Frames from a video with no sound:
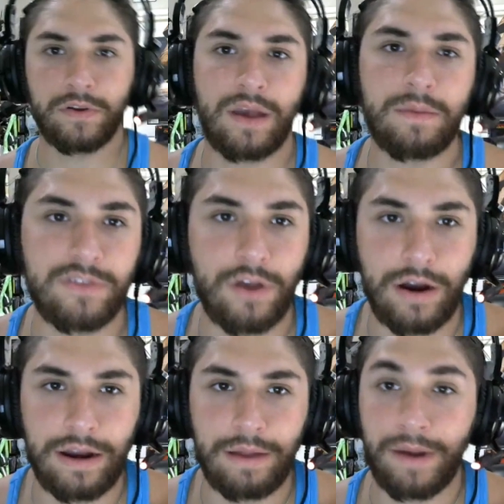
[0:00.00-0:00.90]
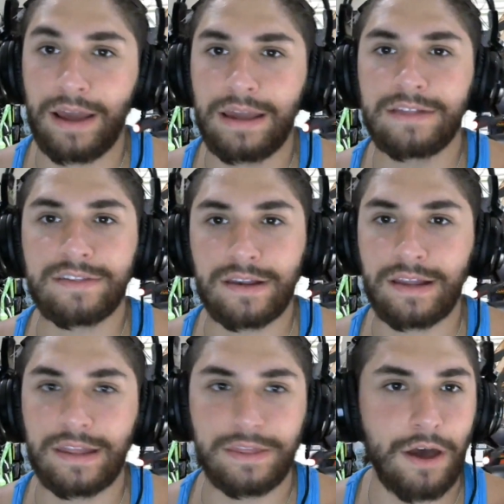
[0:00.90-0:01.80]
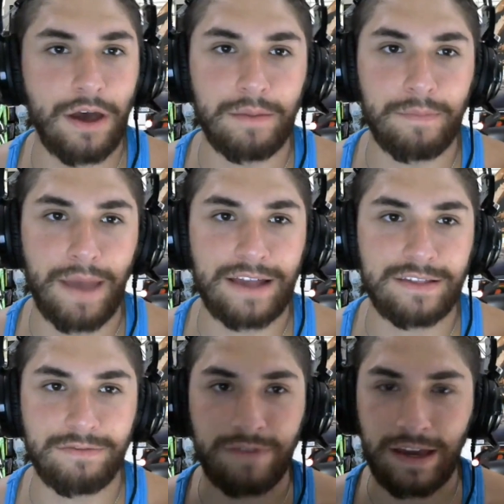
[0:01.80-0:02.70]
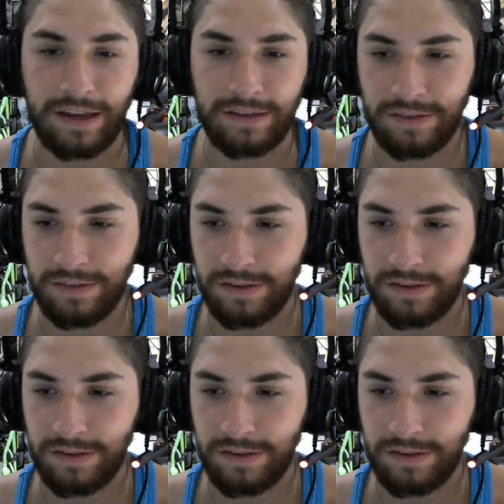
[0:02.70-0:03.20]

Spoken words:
I'm sorry, but I instantly thought Mass Effect.